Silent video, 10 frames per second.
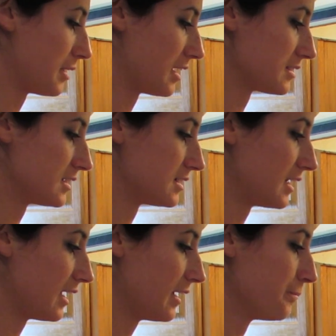pasta
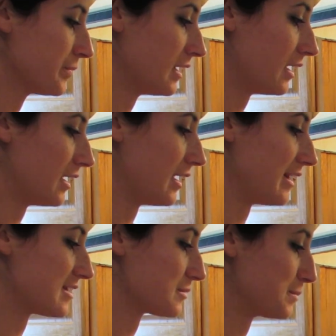today.
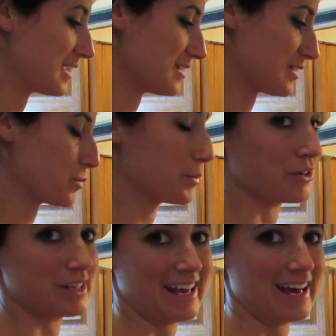That's because that's what we
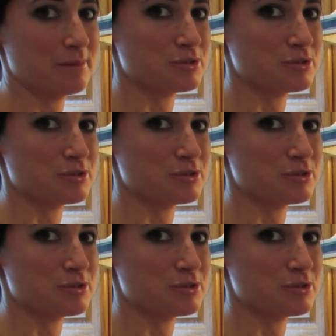already had,